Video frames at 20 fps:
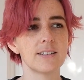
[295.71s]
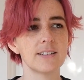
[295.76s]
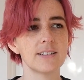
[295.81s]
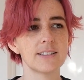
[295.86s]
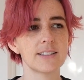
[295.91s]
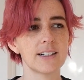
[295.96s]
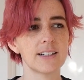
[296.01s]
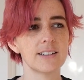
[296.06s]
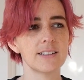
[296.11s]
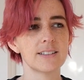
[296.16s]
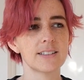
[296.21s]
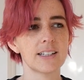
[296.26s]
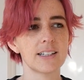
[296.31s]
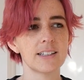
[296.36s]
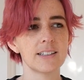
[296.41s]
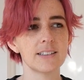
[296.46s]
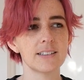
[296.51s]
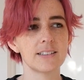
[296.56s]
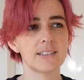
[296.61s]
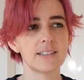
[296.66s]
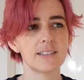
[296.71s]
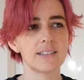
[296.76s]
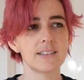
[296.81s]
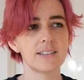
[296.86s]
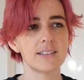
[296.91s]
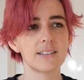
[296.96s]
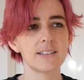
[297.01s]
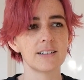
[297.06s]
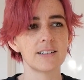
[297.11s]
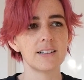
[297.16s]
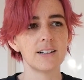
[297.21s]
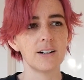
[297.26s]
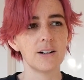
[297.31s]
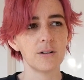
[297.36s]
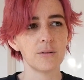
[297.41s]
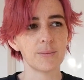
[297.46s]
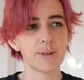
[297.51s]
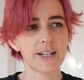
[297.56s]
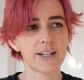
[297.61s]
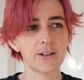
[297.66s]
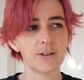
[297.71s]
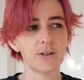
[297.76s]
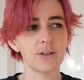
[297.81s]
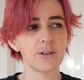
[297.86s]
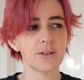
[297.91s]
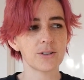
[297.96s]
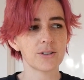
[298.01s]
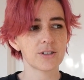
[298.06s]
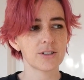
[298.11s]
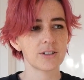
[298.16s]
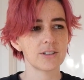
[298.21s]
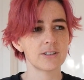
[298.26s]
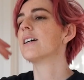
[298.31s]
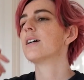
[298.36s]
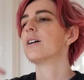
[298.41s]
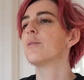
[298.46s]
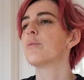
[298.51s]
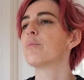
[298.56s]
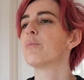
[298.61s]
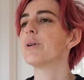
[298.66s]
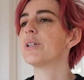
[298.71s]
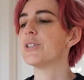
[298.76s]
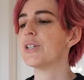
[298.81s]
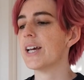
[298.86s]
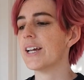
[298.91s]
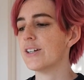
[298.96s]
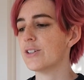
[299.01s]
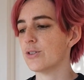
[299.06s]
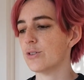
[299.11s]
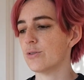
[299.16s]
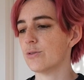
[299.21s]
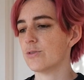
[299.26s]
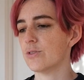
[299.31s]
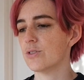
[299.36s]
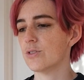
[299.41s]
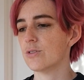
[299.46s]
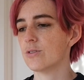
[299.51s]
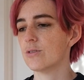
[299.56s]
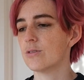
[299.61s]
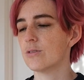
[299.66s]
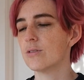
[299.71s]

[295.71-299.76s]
Is that how you say it? Oh my gosh. Potatoes.